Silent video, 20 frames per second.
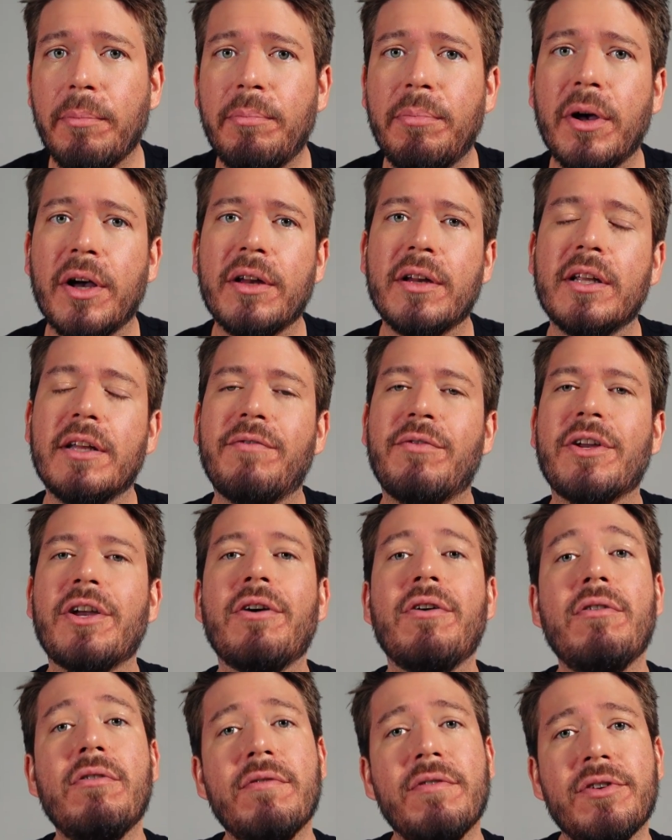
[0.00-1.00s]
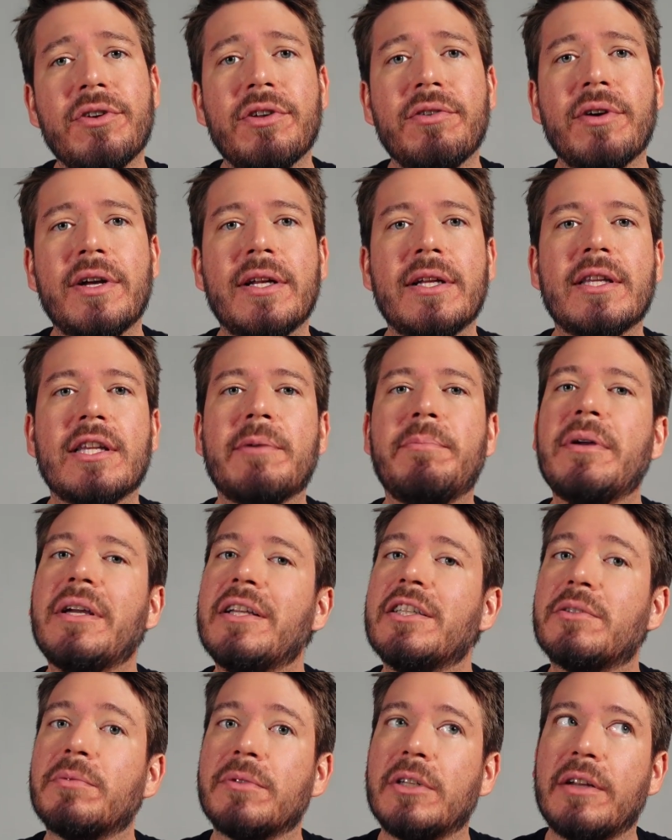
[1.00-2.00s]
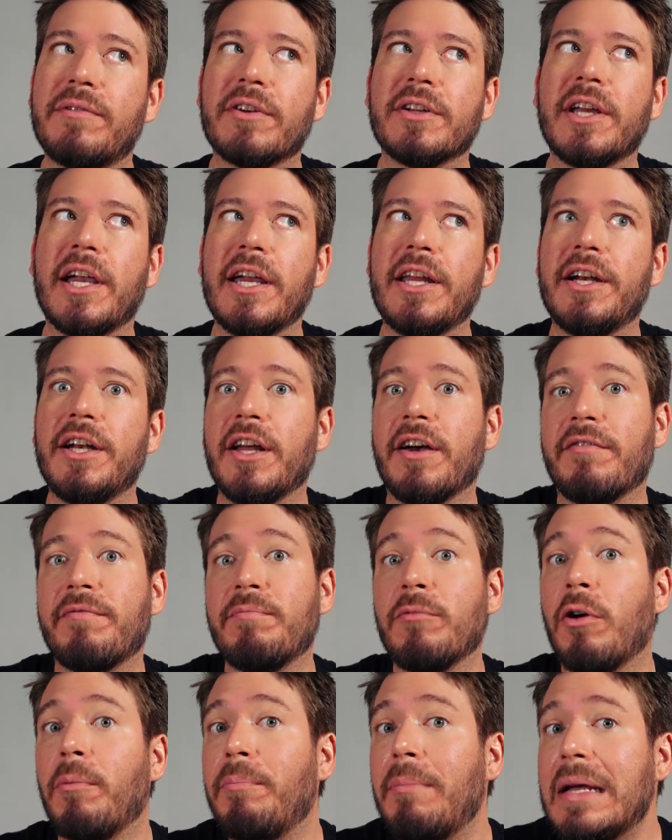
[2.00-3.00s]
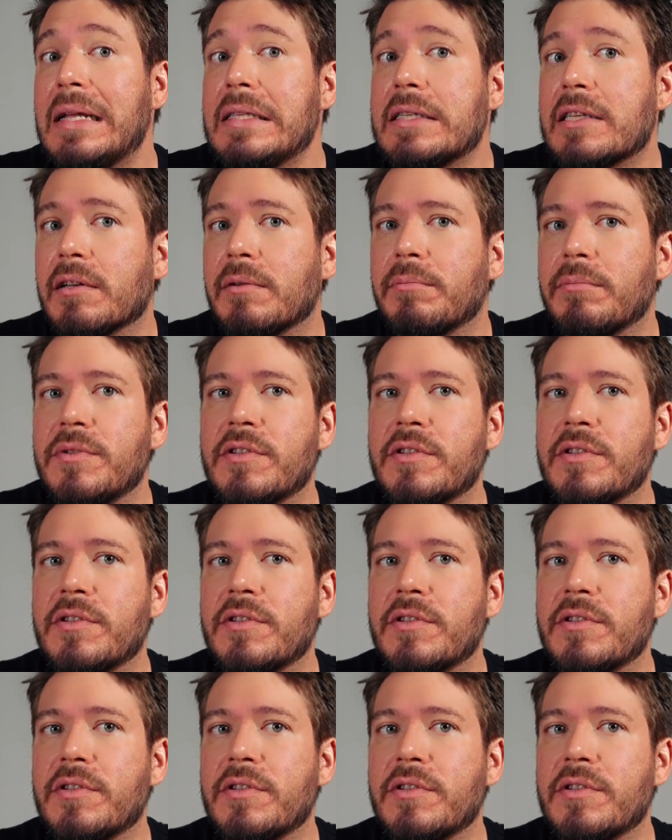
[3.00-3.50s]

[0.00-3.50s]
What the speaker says: but if we overdo it, the beans will never gain enough momentum